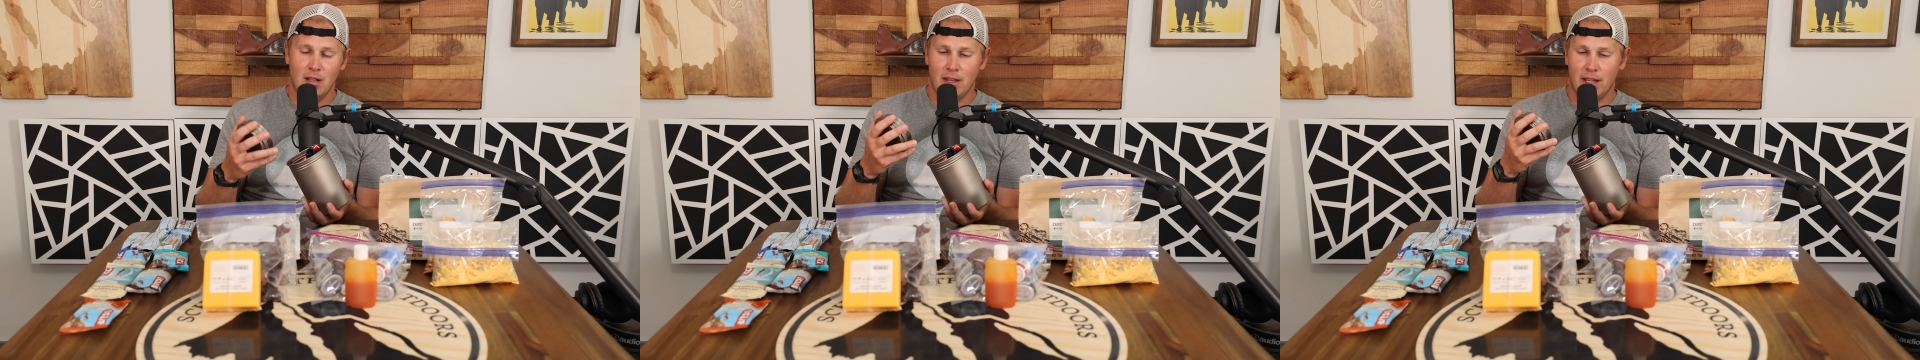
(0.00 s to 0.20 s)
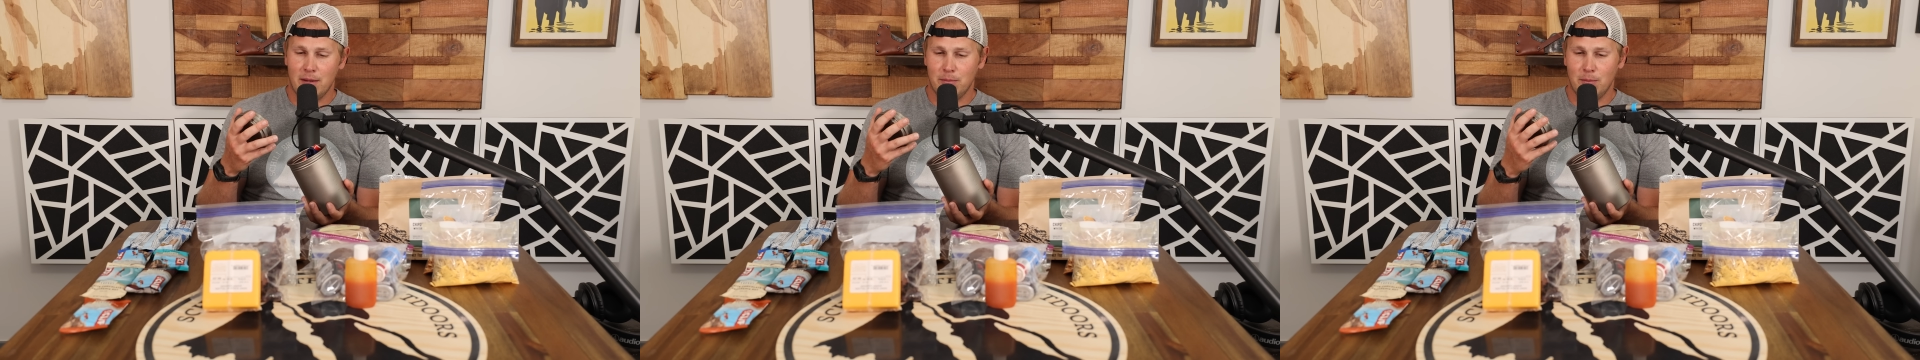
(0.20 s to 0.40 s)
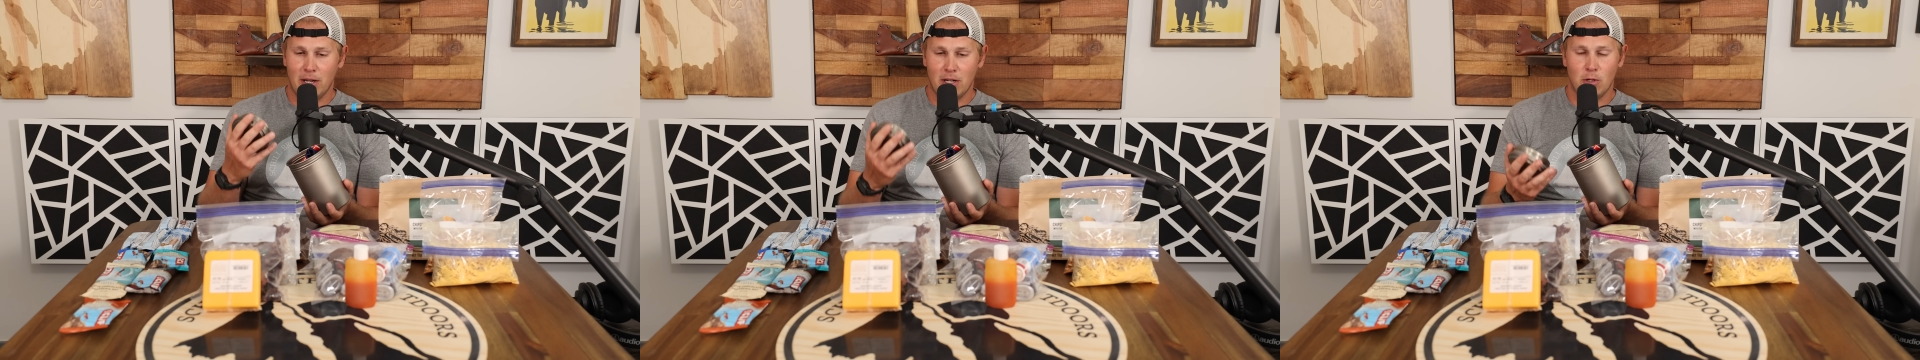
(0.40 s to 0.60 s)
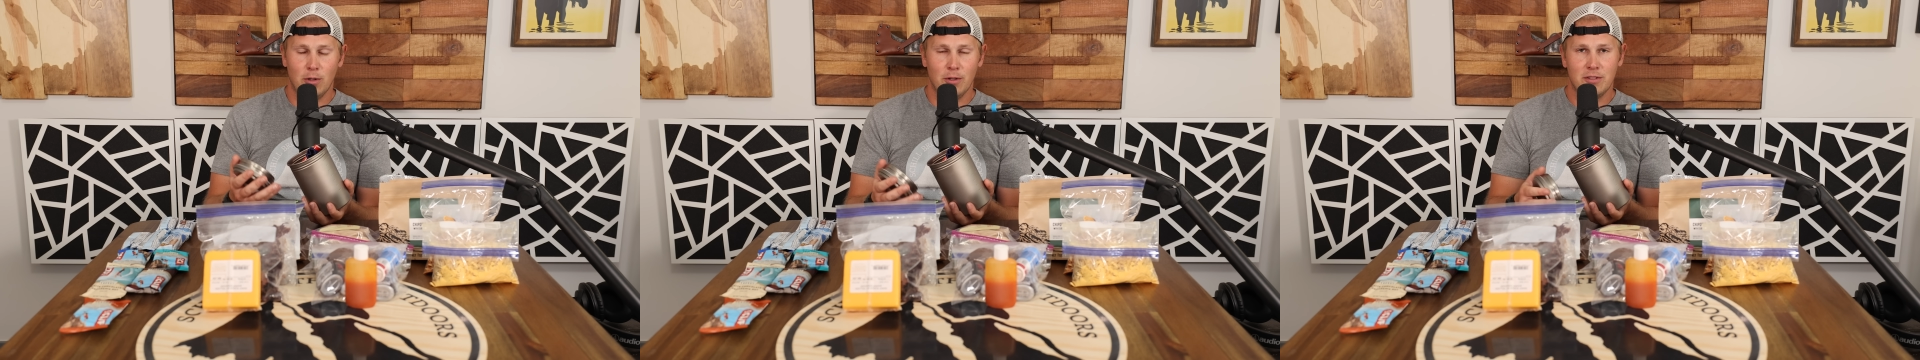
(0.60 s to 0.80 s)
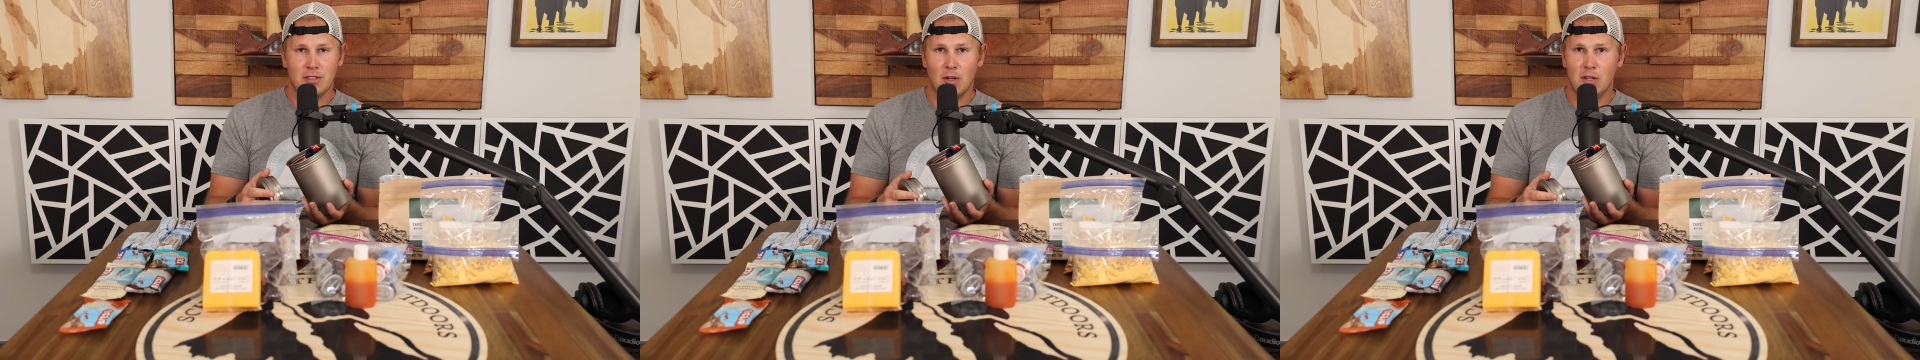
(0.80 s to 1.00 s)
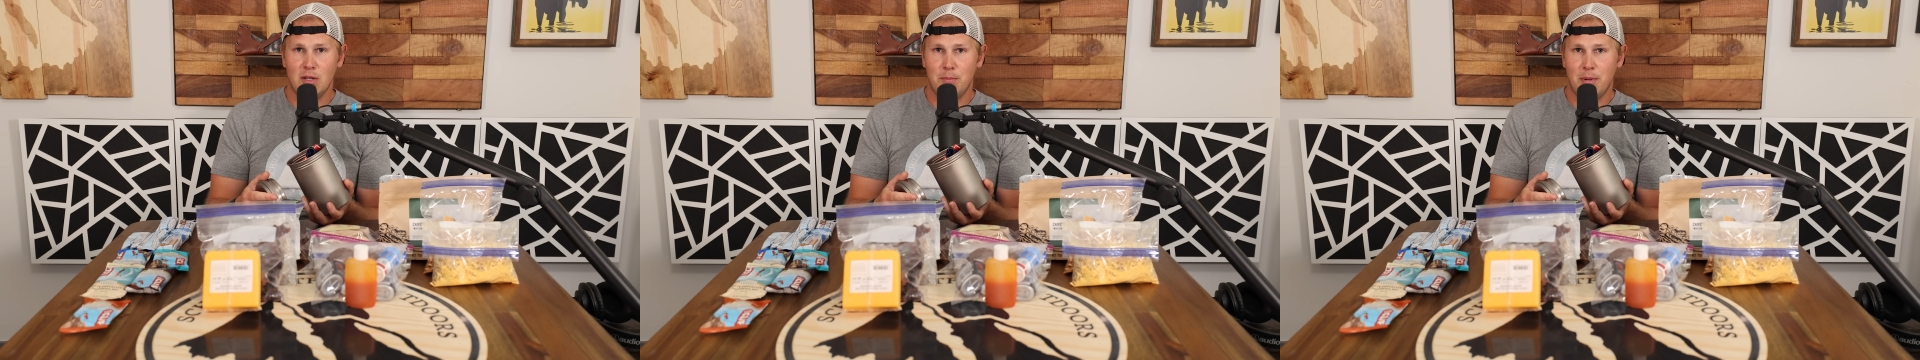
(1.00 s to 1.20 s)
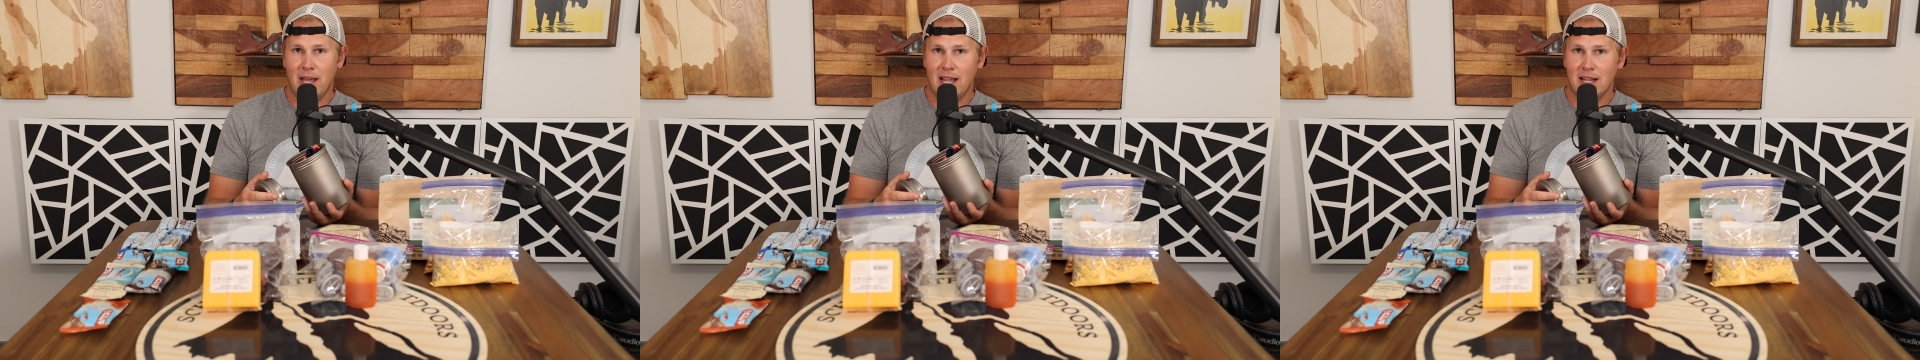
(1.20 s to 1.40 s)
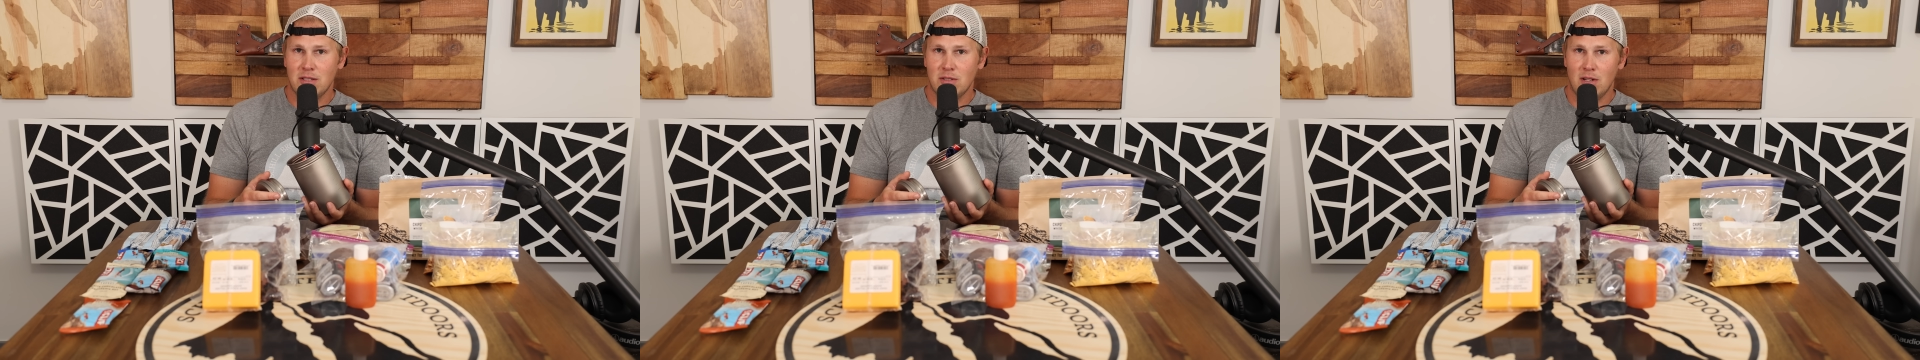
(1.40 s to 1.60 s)
like my cold soaking
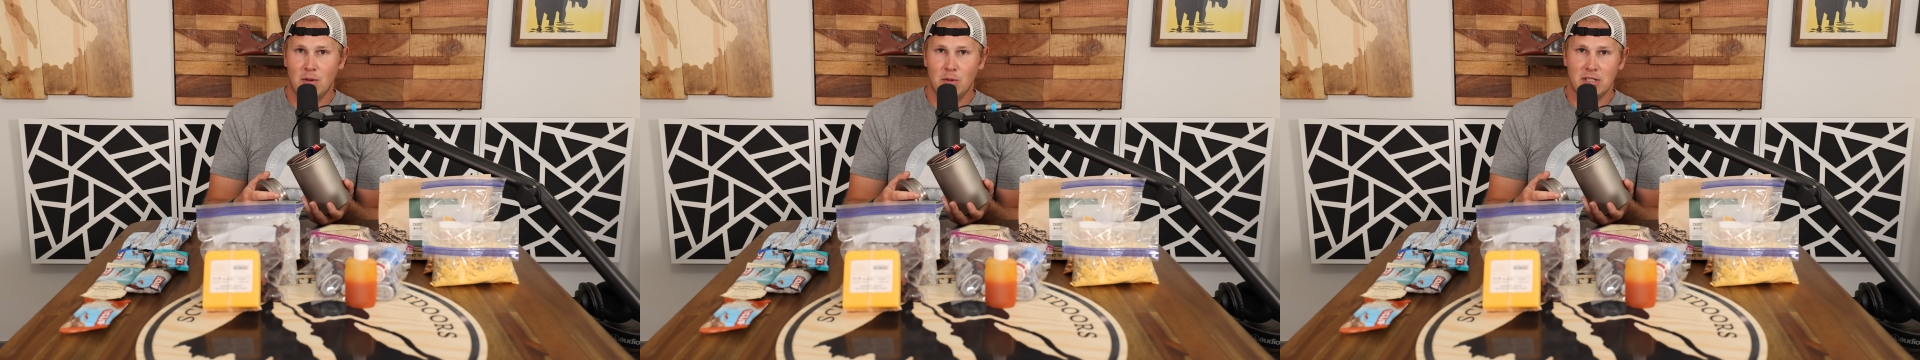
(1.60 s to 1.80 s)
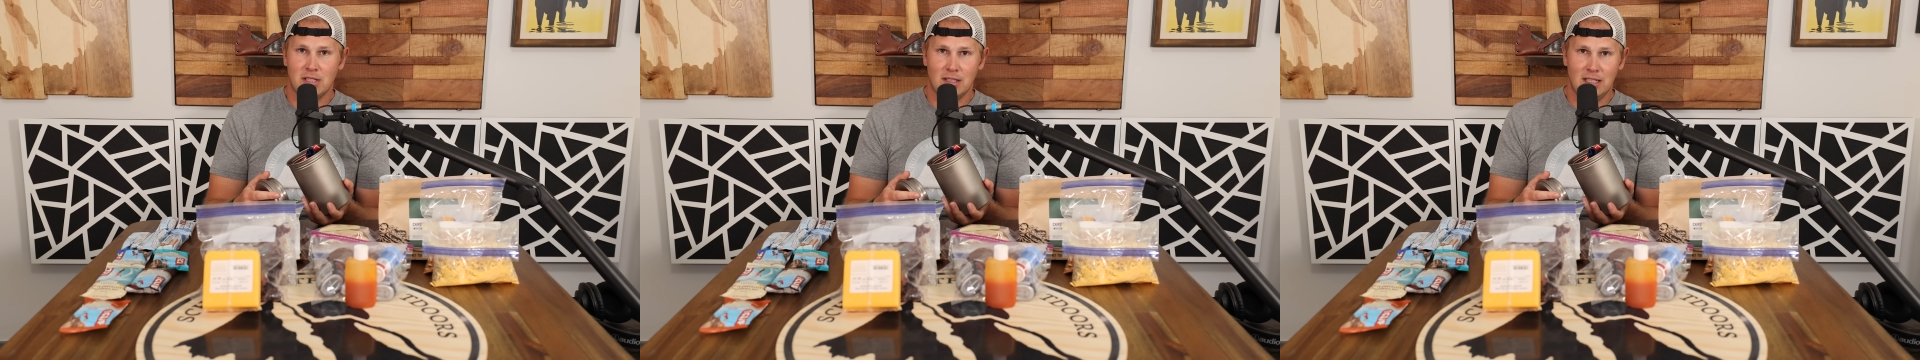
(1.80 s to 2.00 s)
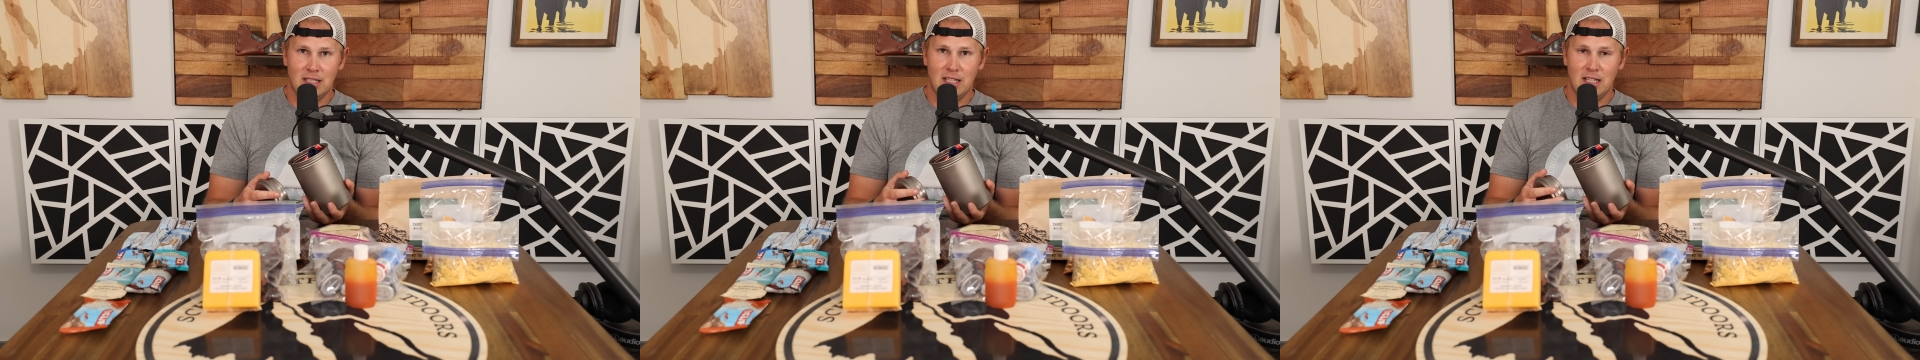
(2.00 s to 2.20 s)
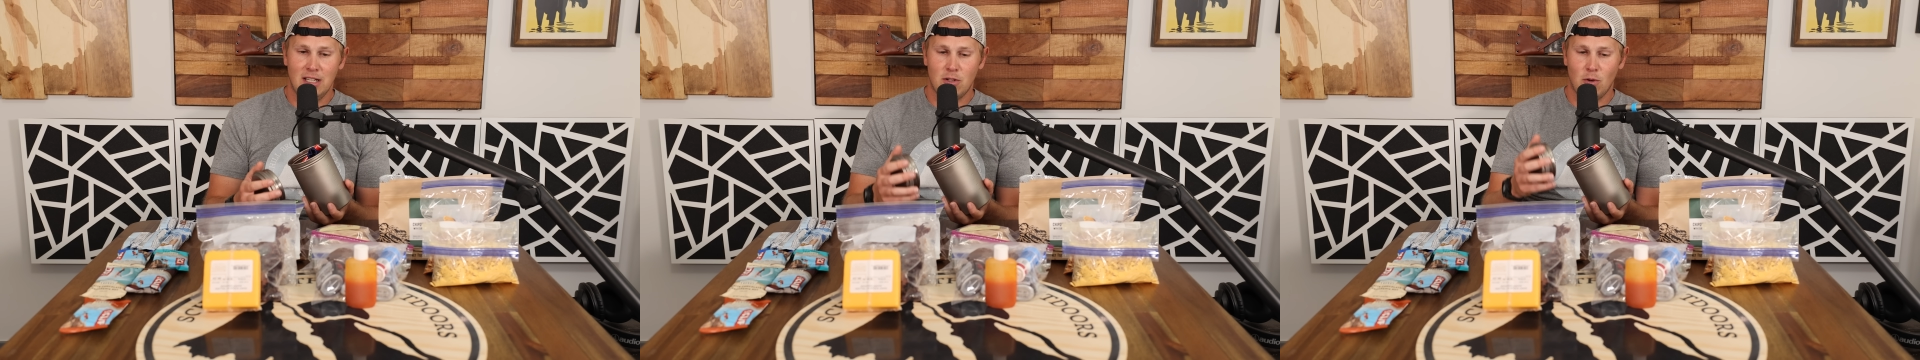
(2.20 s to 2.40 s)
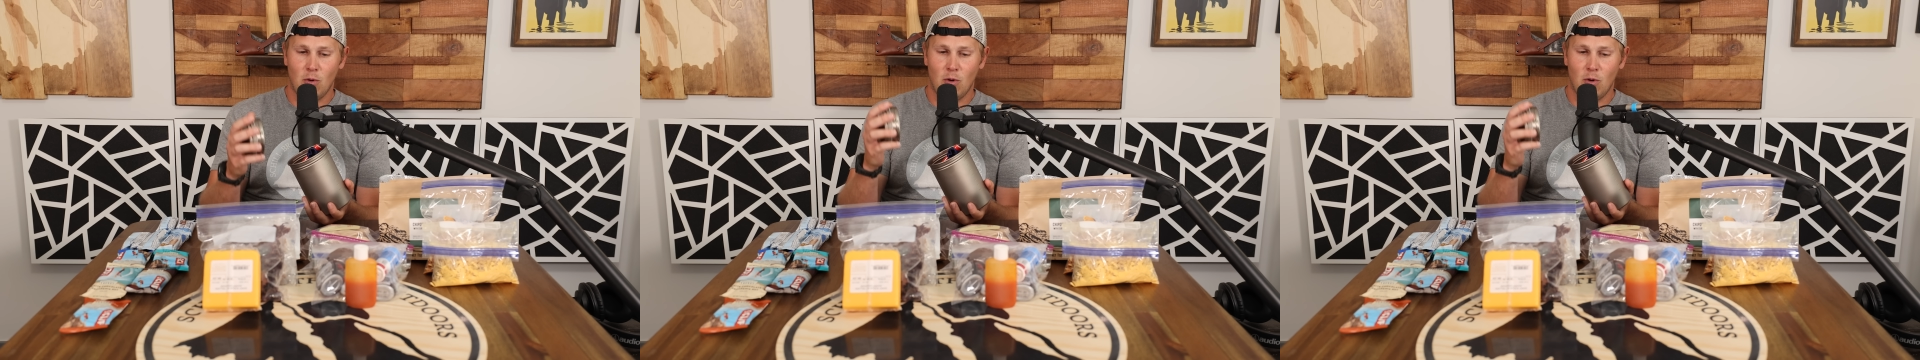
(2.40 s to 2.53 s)
bags would always leak,